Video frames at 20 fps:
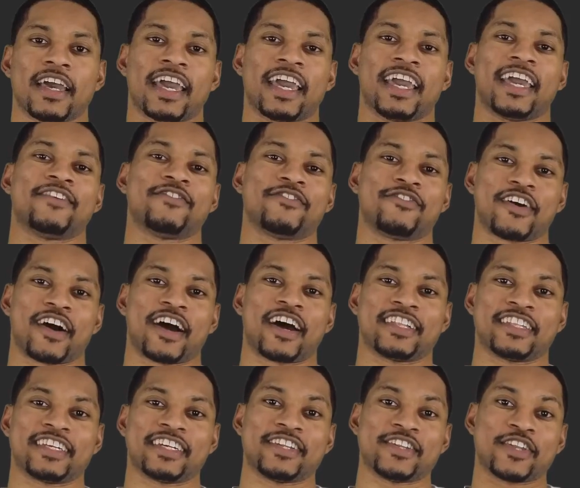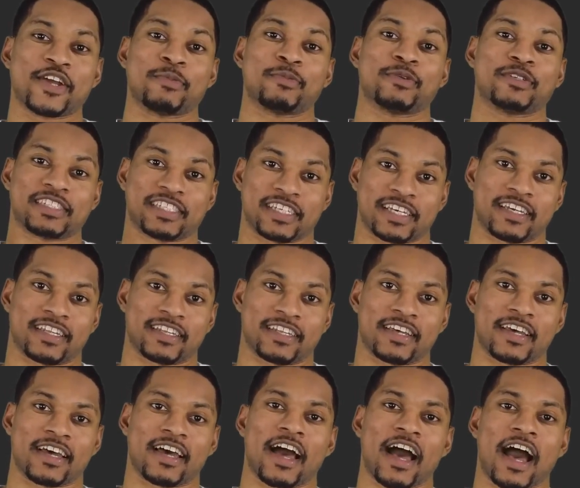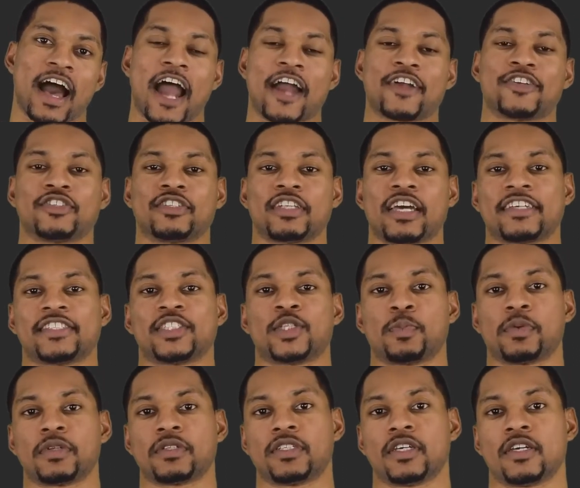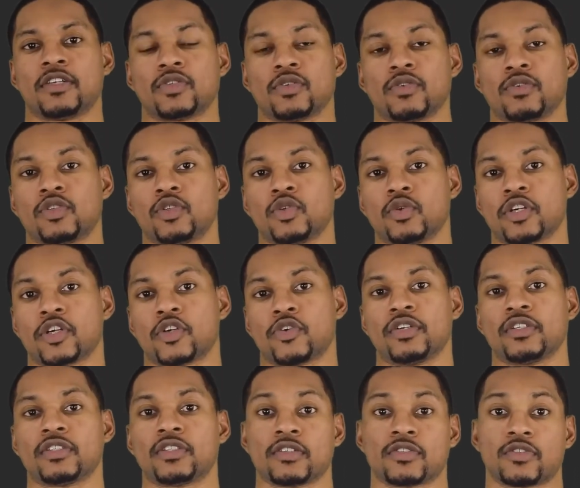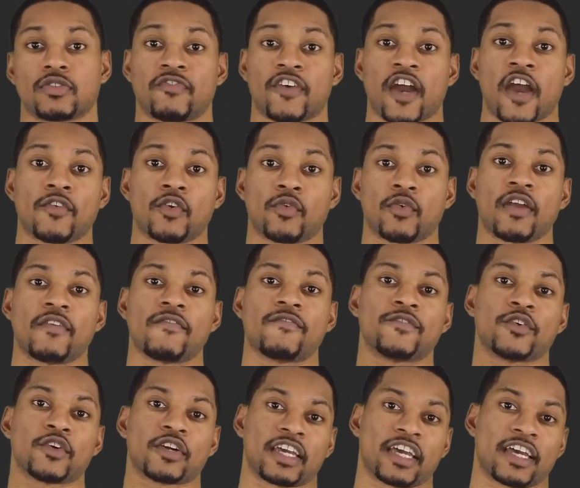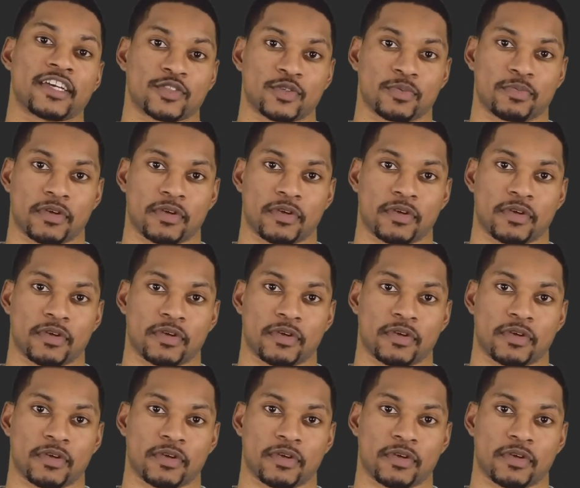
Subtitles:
And finally, number 10. Hydrogen has the potential to increase the survival rate for cancer